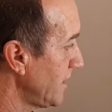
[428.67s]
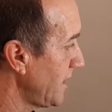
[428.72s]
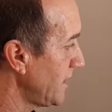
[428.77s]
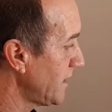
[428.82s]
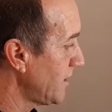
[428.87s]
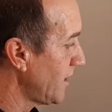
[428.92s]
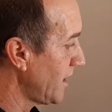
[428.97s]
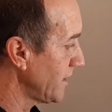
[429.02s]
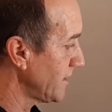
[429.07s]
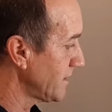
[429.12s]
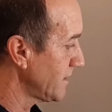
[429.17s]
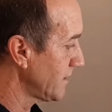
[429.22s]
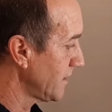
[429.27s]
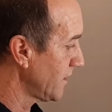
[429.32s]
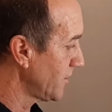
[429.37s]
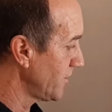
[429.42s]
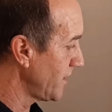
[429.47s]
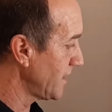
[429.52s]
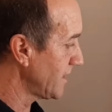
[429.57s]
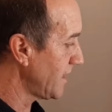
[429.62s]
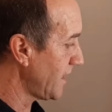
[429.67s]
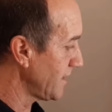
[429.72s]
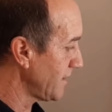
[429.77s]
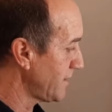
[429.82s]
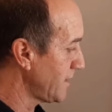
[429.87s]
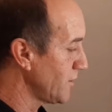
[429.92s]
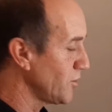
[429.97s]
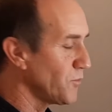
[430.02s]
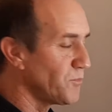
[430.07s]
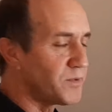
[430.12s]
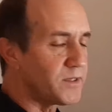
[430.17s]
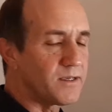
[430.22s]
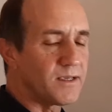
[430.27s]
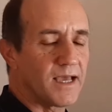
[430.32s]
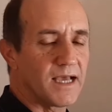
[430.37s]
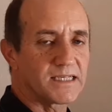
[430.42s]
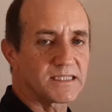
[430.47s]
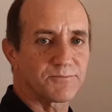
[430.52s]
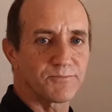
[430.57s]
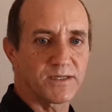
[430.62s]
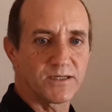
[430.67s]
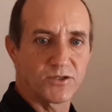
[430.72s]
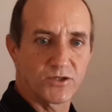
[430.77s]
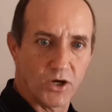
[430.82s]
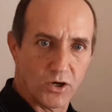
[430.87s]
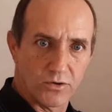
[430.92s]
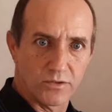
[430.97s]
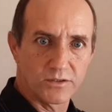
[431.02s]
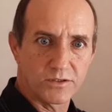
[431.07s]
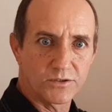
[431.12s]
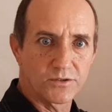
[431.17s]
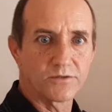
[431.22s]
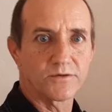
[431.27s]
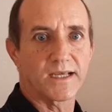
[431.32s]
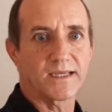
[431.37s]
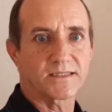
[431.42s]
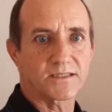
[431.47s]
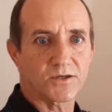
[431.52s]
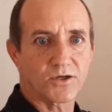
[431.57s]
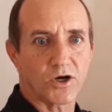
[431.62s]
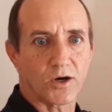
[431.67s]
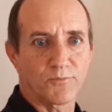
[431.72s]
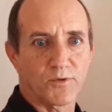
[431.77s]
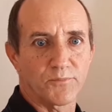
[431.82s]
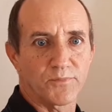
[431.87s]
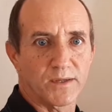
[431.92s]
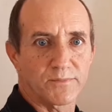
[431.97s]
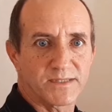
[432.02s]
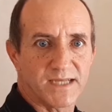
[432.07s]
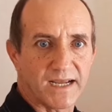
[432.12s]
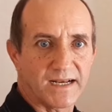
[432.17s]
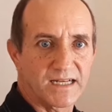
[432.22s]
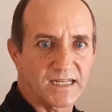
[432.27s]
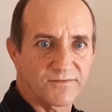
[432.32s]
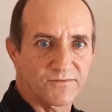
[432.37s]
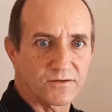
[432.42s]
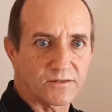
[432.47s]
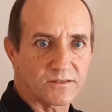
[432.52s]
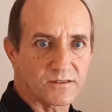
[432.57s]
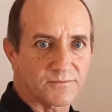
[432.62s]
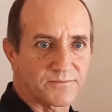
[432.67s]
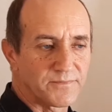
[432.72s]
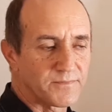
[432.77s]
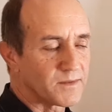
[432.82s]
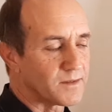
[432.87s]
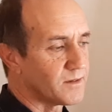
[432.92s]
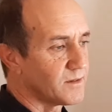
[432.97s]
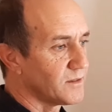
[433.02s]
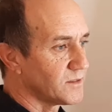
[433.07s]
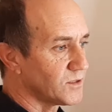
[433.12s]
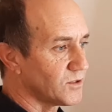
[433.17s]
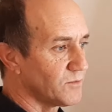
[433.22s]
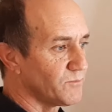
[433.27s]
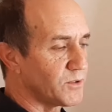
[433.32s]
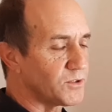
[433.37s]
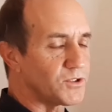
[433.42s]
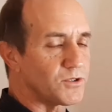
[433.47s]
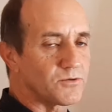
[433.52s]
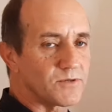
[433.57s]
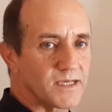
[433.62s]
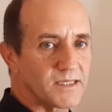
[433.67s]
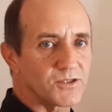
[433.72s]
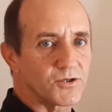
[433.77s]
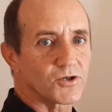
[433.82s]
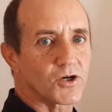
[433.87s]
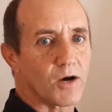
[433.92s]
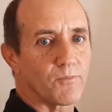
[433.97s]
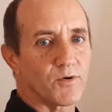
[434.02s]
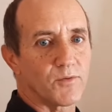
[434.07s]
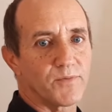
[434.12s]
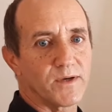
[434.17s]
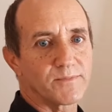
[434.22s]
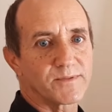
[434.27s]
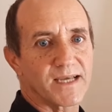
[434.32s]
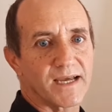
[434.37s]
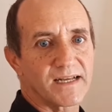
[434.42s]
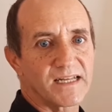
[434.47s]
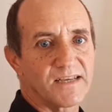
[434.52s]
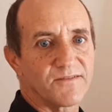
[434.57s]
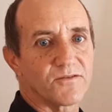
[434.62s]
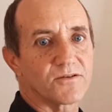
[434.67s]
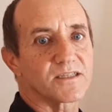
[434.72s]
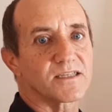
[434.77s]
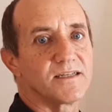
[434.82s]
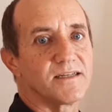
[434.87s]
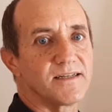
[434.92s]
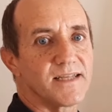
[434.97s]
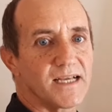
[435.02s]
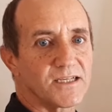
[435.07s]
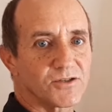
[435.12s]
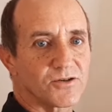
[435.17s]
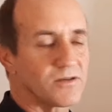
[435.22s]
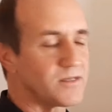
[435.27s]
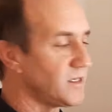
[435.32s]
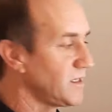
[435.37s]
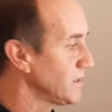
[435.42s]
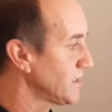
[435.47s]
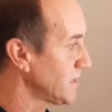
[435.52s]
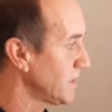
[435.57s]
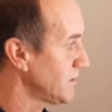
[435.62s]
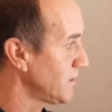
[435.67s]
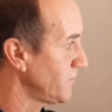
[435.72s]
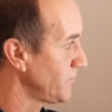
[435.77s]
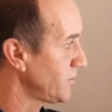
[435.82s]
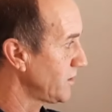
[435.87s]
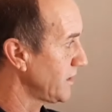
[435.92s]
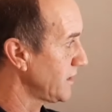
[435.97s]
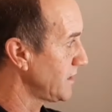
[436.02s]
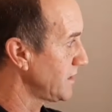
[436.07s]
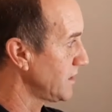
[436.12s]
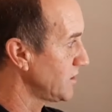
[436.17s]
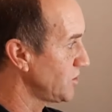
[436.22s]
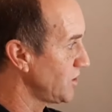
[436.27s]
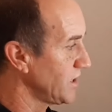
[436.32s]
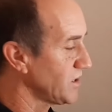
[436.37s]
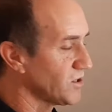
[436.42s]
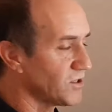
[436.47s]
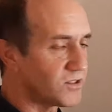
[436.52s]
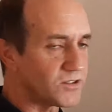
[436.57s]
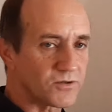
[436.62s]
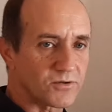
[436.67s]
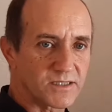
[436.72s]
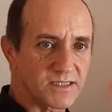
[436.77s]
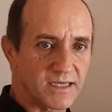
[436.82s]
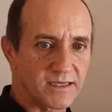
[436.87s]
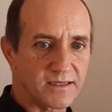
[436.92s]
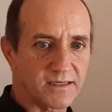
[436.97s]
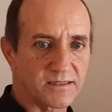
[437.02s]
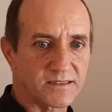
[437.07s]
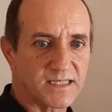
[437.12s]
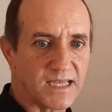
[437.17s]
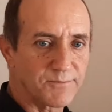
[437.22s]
light therapy has been known to raise the copper peptide levels. But to raise your copper peptide levels naturally, instead of taking injections or taking